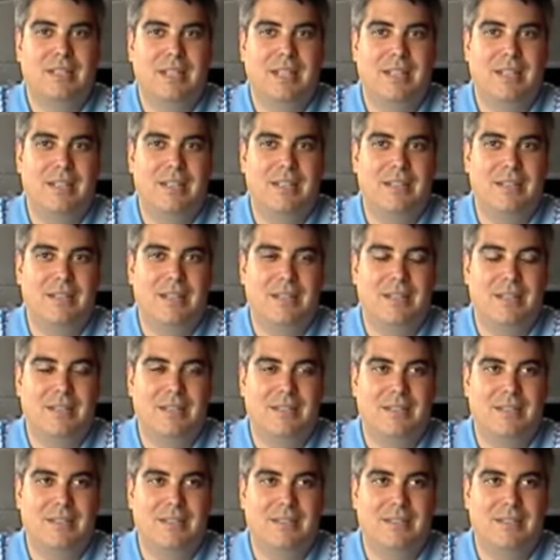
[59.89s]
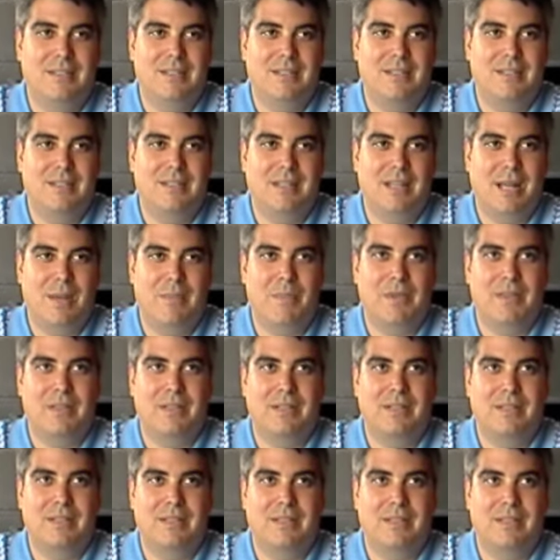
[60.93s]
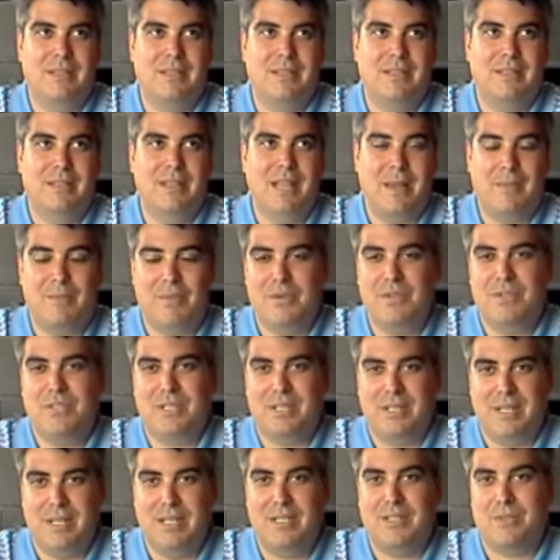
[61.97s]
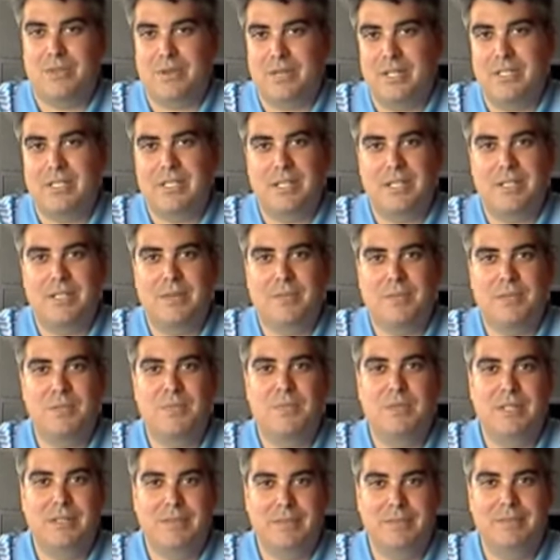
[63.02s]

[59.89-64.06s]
and in helping that person get his organization up to speed.